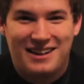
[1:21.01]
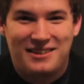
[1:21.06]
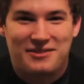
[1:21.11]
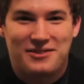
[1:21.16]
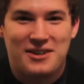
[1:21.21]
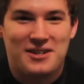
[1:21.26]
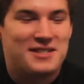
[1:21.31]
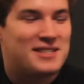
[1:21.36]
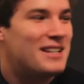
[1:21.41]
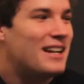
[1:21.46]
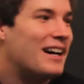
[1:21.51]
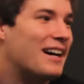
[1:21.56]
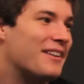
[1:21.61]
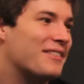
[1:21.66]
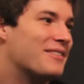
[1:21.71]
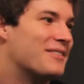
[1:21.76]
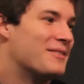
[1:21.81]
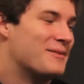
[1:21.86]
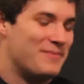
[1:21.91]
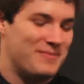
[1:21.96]
First
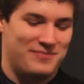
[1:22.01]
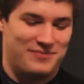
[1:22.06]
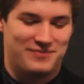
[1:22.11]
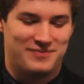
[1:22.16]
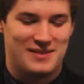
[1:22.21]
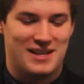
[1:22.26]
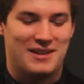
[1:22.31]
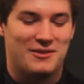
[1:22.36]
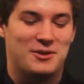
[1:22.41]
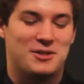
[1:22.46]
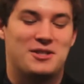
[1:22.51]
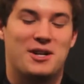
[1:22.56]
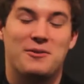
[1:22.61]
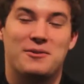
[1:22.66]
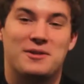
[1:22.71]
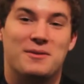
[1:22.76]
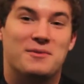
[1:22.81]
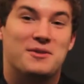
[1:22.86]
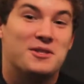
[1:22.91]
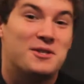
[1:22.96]
off, we'll start
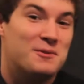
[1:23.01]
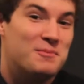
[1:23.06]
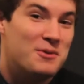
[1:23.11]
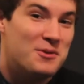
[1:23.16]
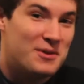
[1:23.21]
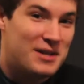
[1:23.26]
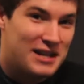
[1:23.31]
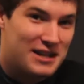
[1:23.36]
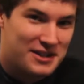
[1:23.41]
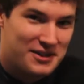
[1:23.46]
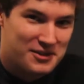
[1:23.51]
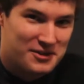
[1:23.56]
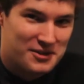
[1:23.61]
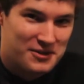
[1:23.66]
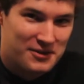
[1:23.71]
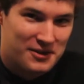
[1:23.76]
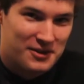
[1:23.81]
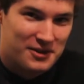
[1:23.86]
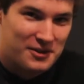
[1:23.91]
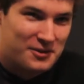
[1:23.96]
with some spooky
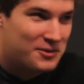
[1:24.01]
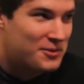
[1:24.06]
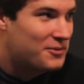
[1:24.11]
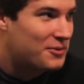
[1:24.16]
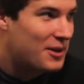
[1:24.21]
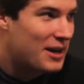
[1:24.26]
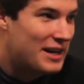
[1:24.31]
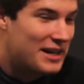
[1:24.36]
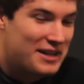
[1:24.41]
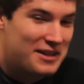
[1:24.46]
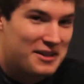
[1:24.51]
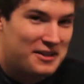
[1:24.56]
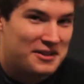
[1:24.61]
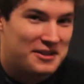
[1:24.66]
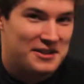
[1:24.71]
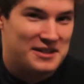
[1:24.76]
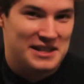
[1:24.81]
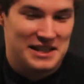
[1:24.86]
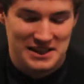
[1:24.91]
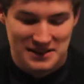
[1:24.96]
news for those Friday the
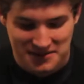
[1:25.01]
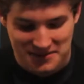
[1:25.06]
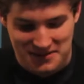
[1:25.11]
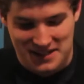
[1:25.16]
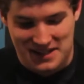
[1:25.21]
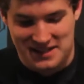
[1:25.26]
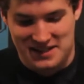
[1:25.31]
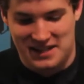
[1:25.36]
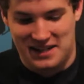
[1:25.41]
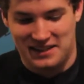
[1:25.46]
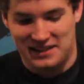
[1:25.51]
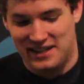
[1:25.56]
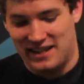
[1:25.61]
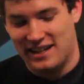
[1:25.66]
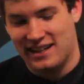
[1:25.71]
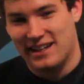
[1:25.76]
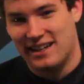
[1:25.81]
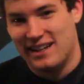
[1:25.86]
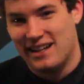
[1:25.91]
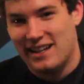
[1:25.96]
13th fans out
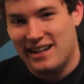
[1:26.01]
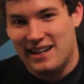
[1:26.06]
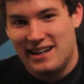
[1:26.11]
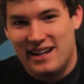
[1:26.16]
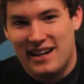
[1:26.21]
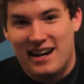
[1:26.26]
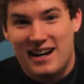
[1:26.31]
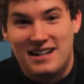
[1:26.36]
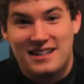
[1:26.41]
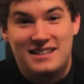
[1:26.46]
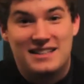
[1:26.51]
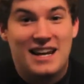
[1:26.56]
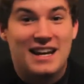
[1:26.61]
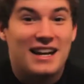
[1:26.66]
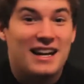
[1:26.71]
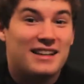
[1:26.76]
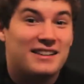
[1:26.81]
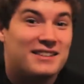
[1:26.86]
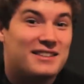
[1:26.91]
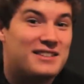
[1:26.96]
there. Dead
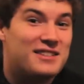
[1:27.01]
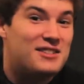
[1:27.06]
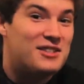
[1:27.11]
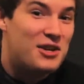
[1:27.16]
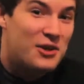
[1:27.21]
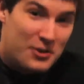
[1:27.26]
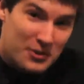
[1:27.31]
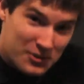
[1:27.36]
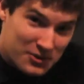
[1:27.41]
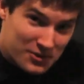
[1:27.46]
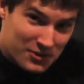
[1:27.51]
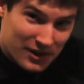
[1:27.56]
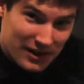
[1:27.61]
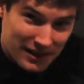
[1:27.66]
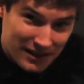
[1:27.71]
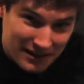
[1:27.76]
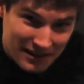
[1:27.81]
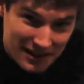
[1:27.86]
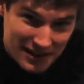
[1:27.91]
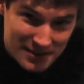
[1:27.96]
Island 2
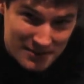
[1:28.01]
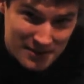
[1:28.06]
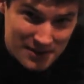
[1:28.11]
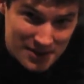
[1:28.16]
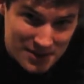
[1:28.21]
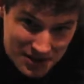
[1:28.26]
trailer has been